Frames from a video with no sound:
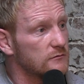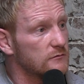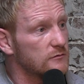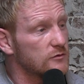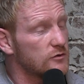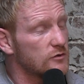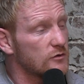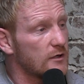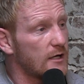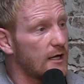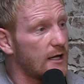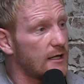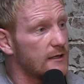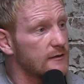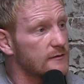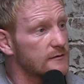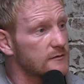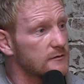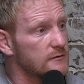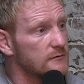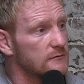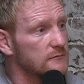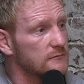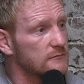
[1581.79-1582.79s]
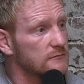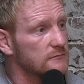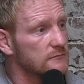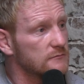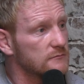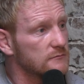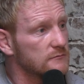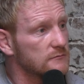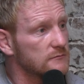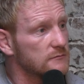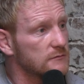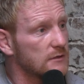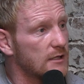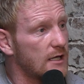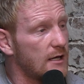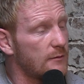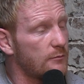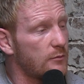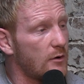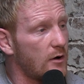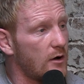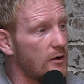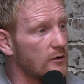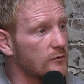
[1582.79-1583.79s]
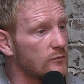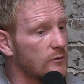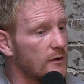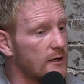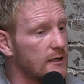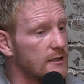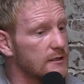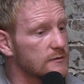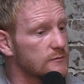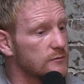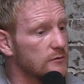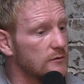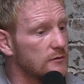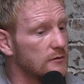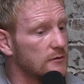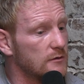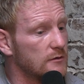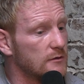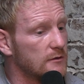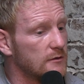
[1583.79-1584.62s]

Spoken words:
shook hands and parted ways. But